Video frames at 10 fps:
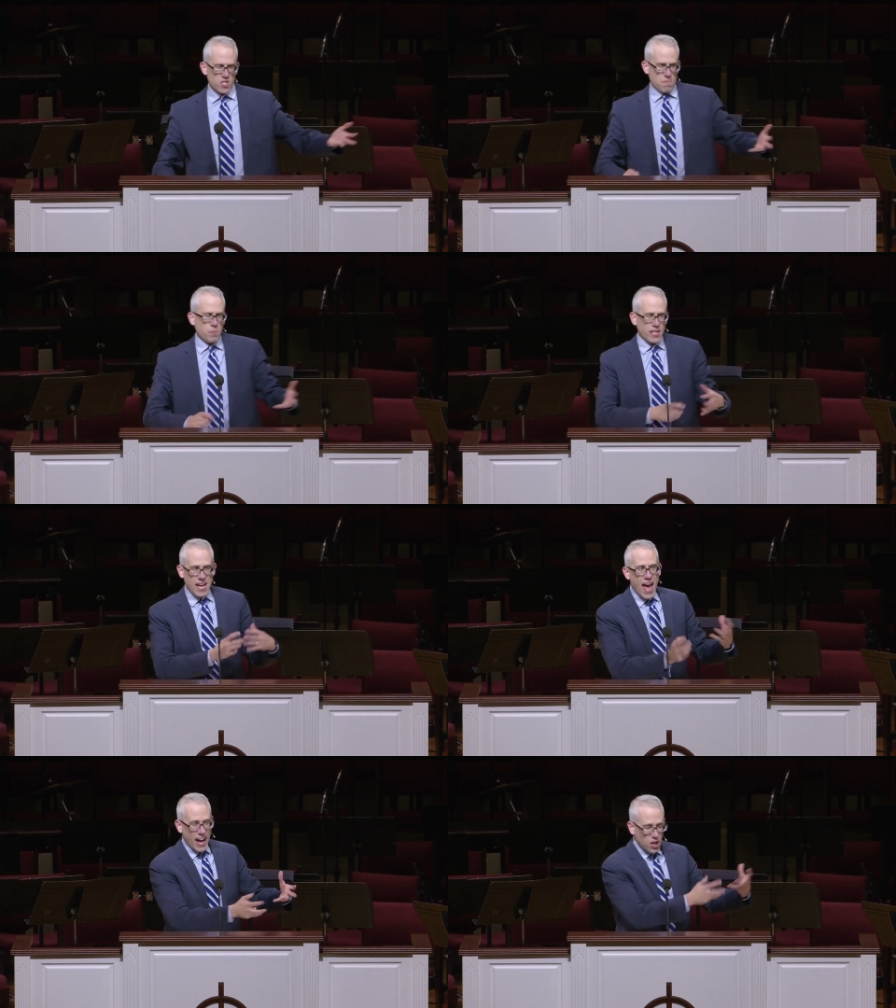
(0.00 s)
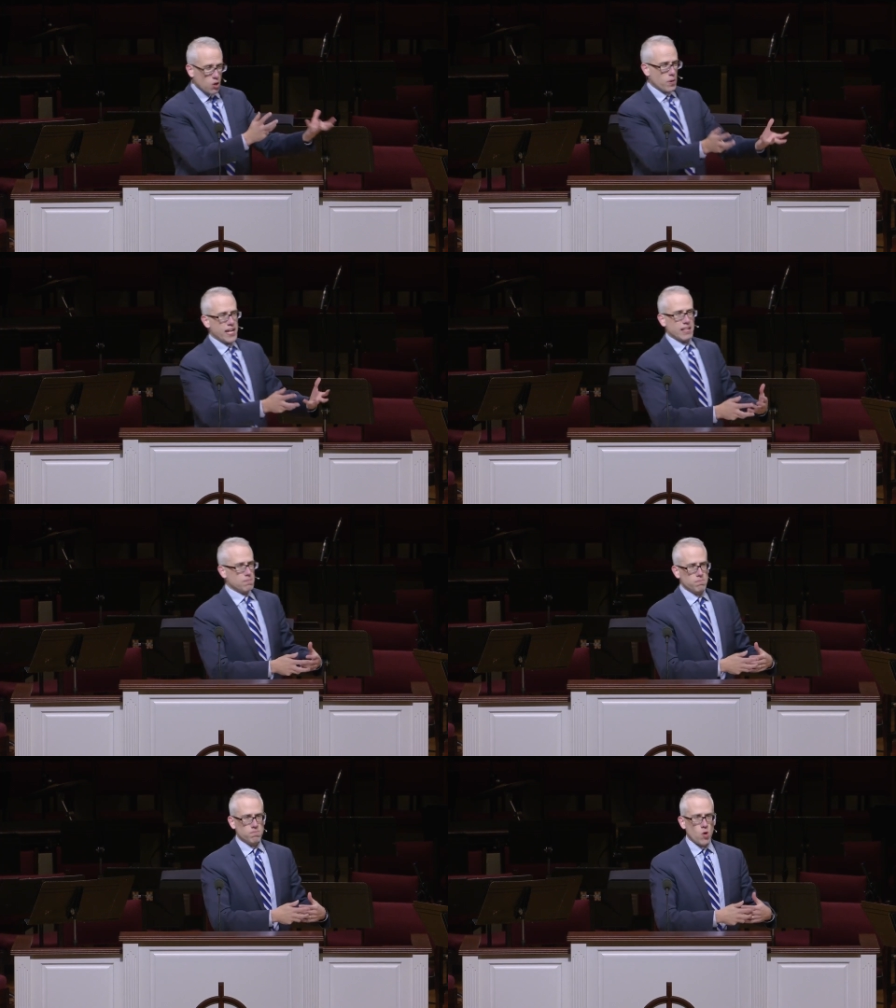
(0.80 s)
simply
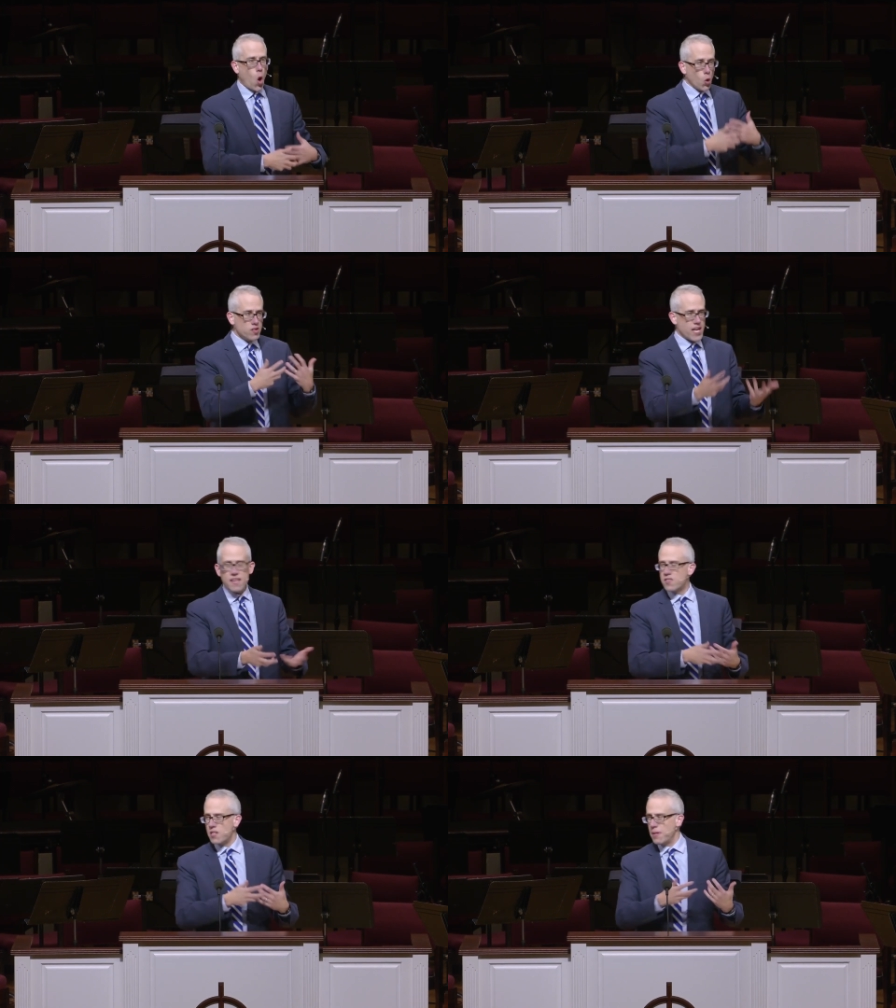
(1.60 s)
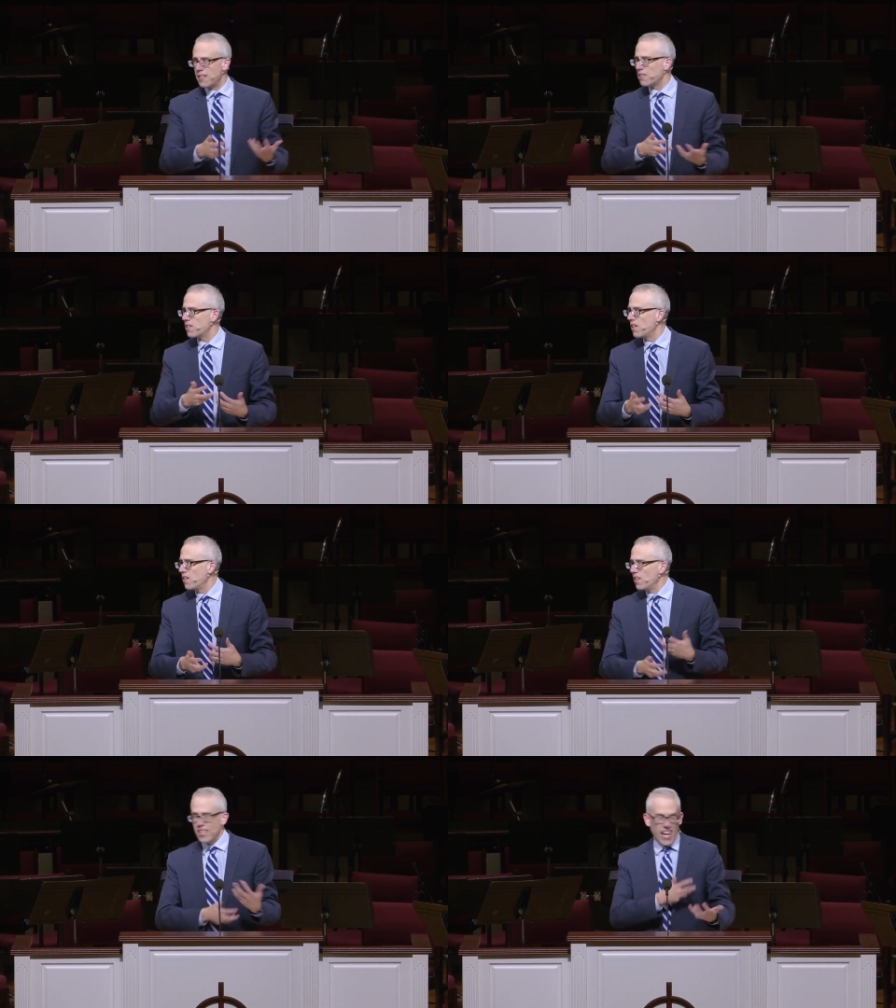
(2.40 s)
echoing Old Testament
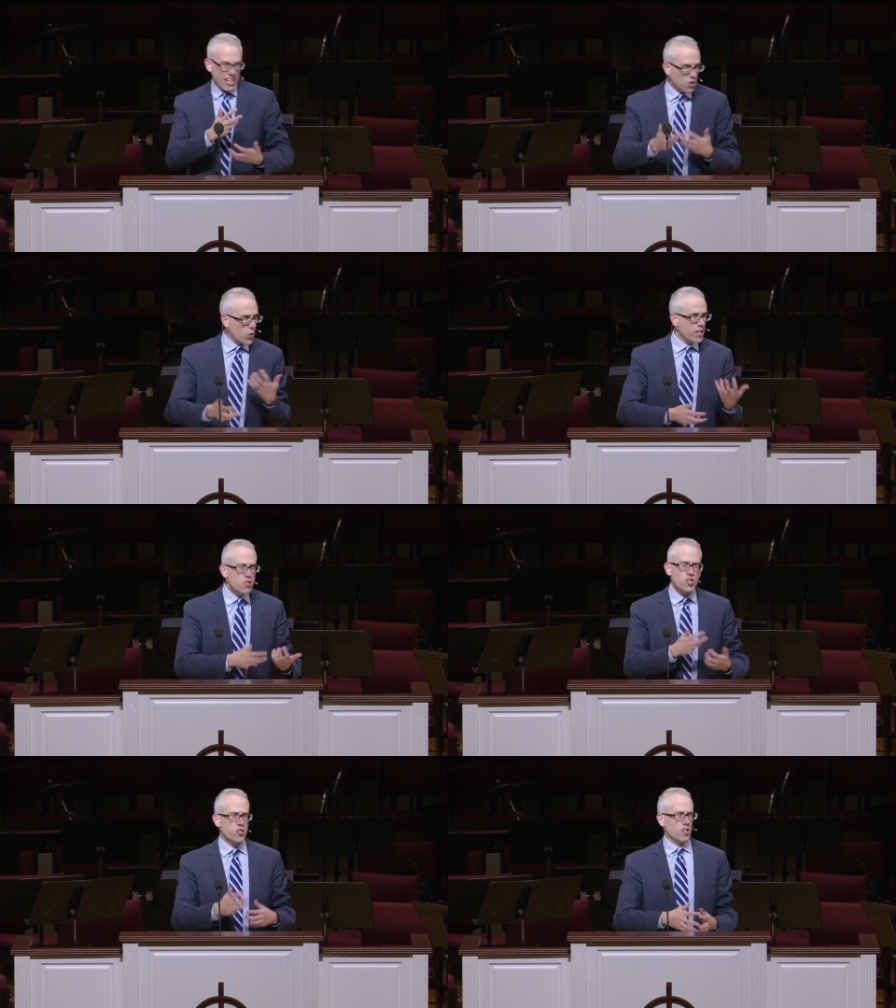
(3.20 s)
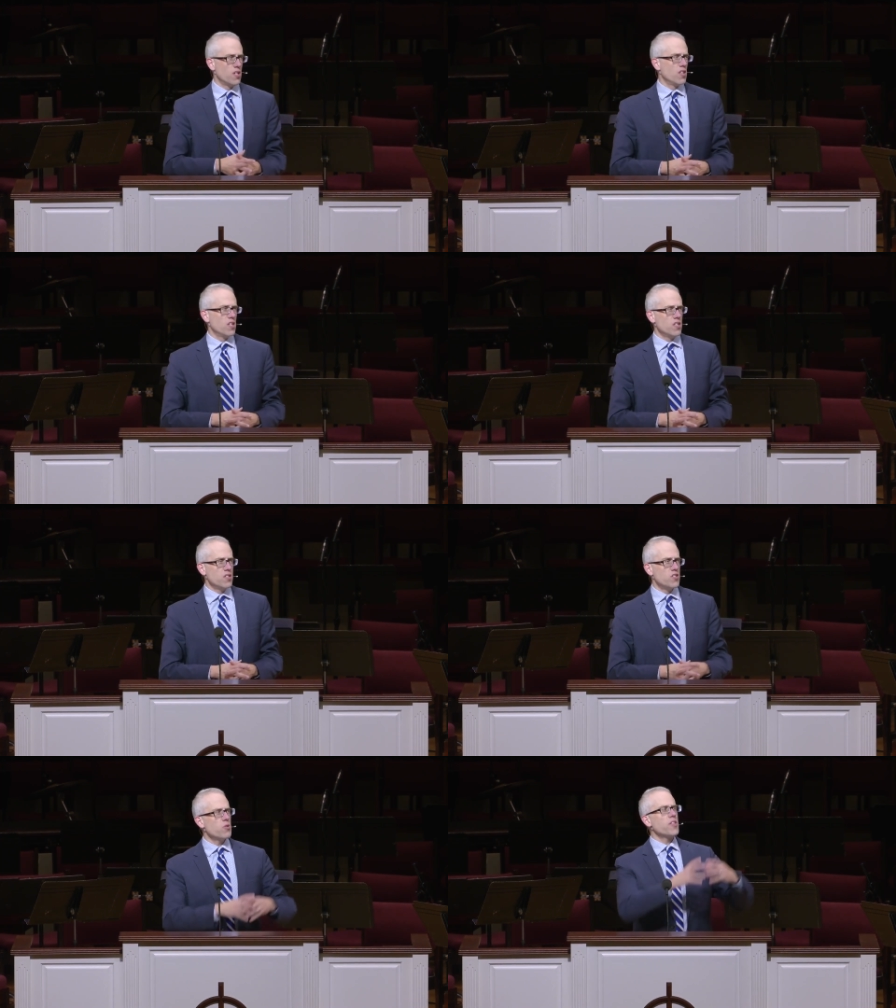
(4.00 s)
language
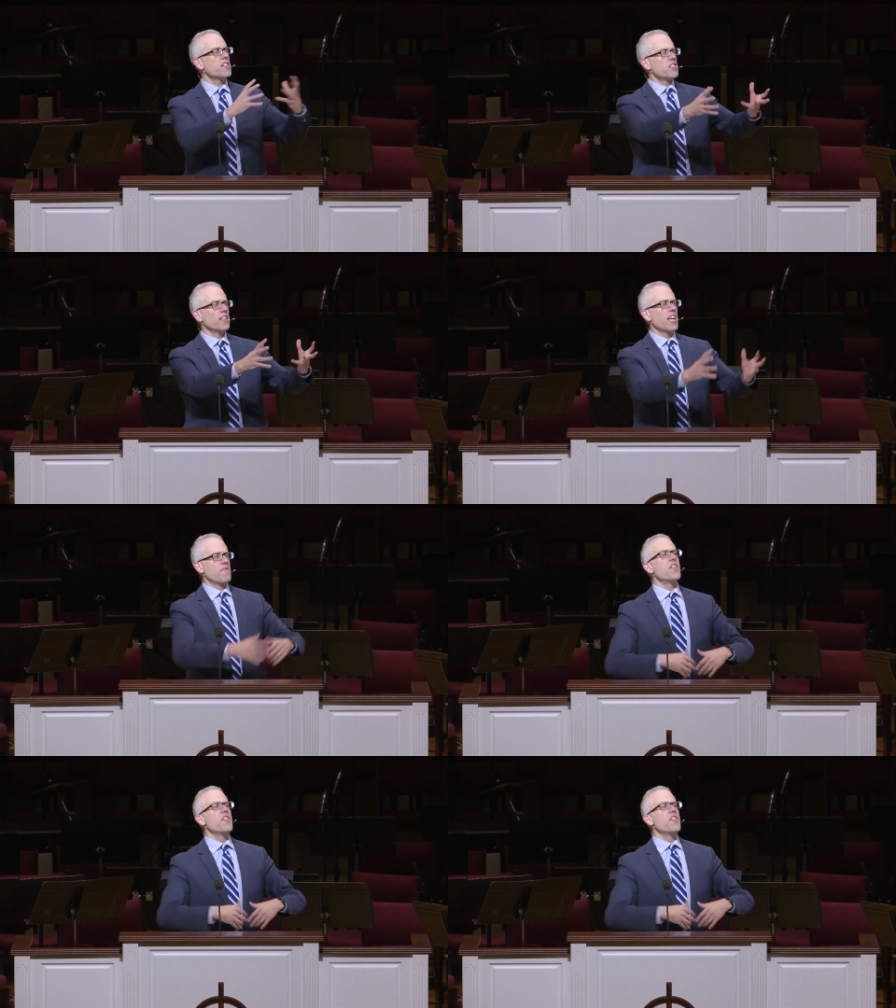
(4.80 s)
do this and live.